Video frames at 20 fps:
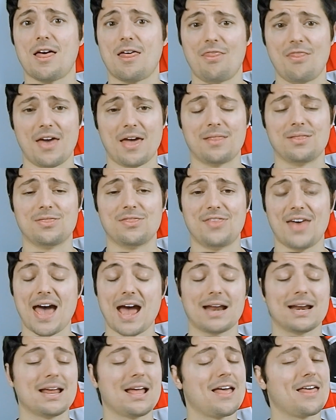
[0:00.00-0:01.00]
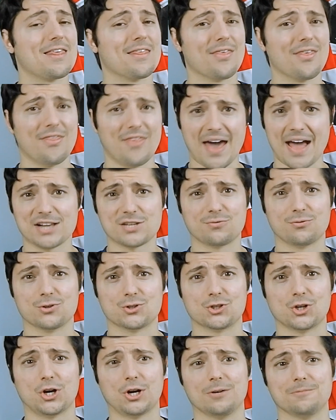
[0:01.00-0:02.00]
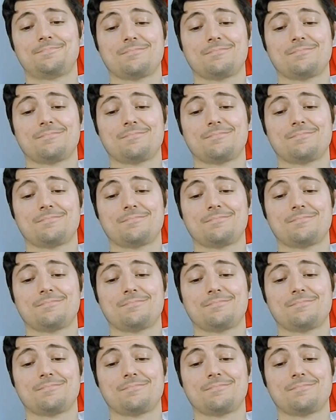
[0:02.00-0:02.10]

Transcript: than that. That's for sure.